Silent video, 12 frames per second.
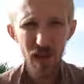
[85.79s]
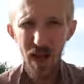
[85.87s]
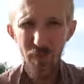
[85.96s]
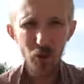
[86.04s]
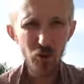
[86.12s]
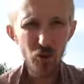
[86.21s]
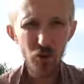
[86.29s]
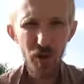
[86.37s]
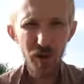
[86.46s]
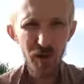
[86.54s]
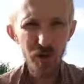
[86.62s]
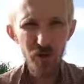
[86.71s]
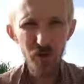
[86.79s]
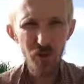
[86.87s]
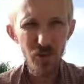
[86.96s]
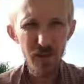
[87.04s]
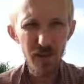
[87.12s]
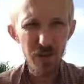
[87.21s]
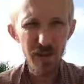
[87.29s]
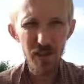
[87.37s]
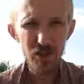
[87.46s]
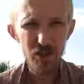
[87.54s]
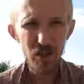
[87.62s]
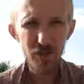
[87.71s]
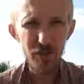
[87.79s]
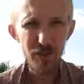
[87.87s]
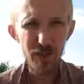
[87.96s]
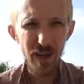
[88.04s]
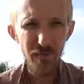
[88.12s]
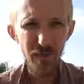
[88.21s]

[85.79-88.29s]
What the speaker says: I'm not going into explanation of the